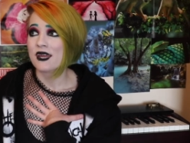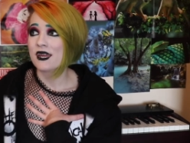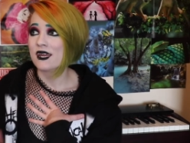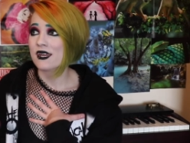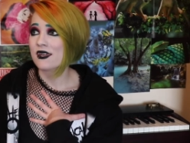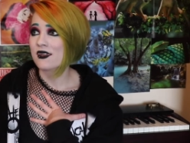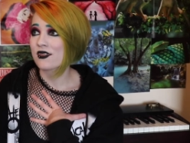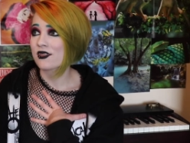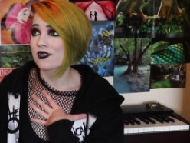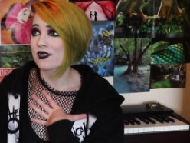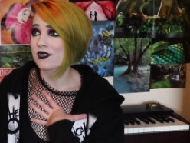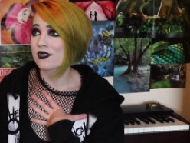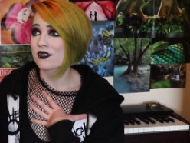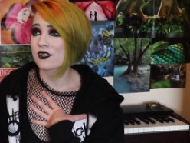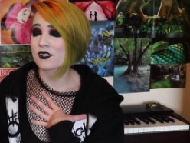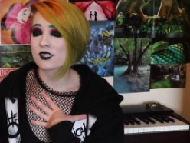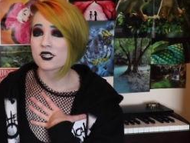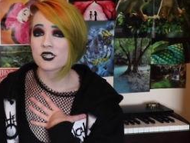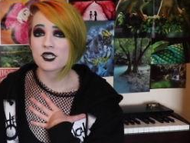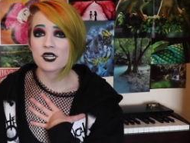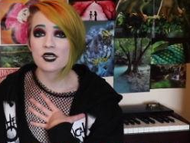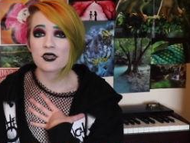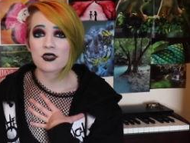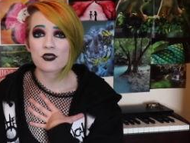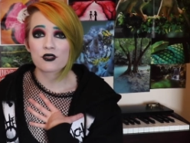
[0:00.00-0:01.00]
in
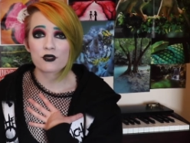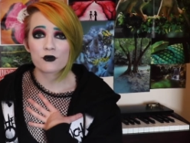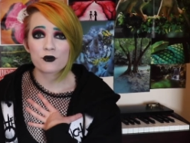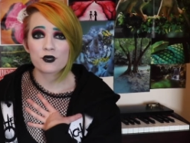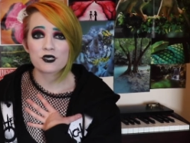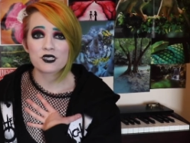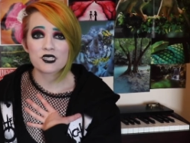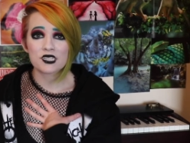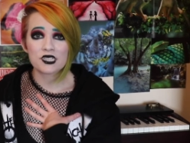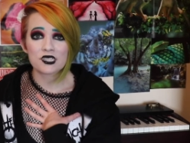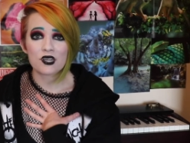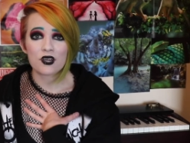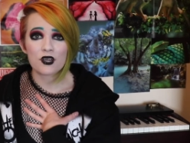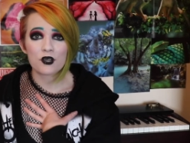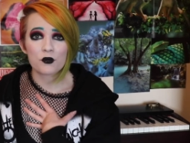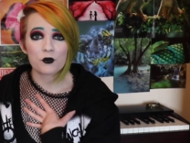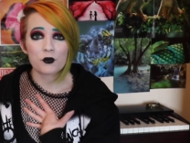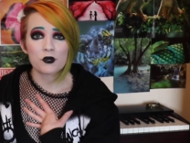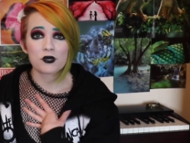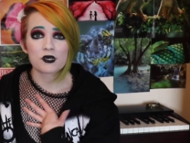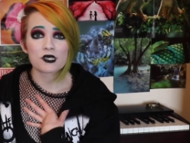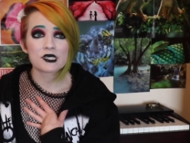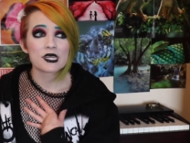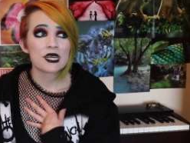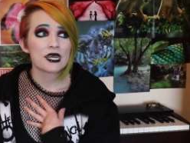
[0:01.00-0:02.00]
Thor: The Dark
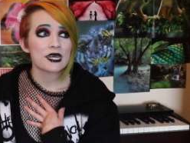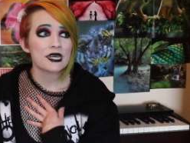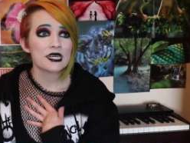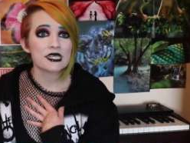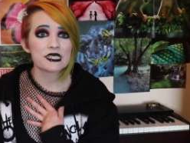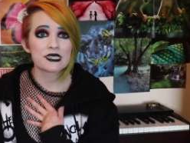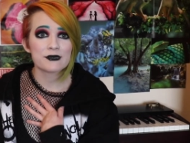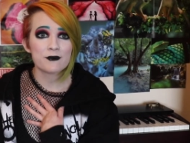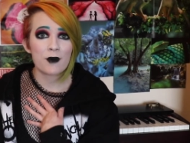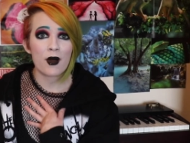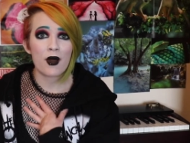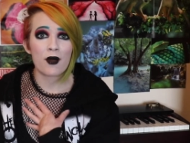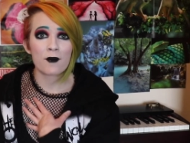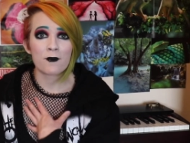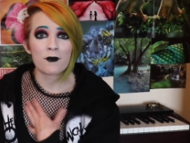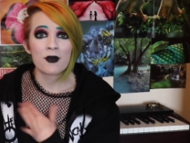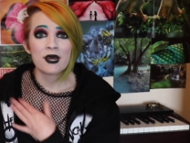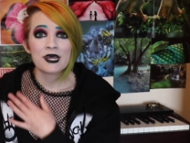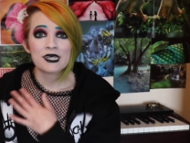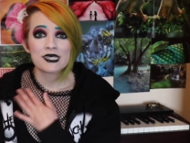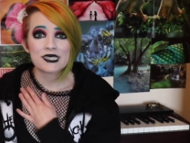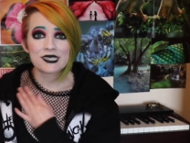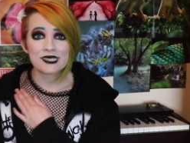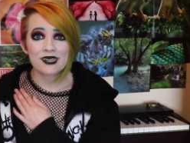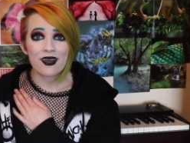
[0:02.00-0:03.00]
World, his mom,
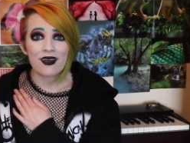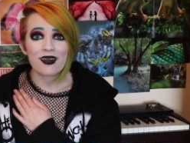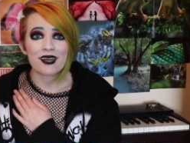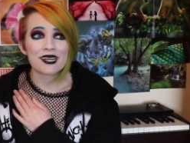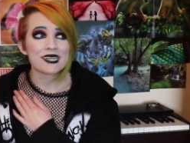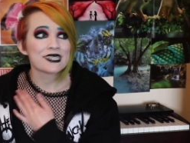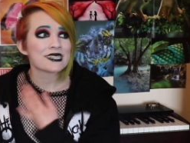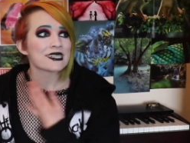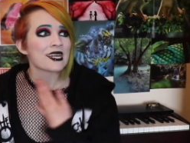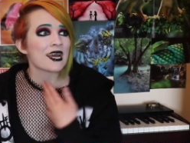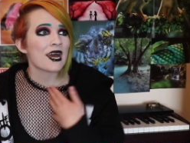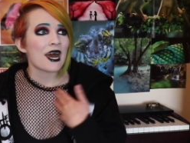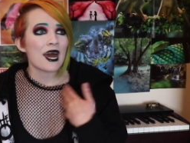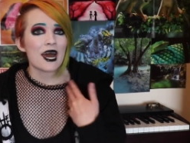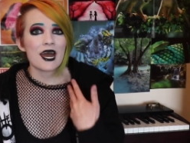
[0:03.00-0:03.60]
dies,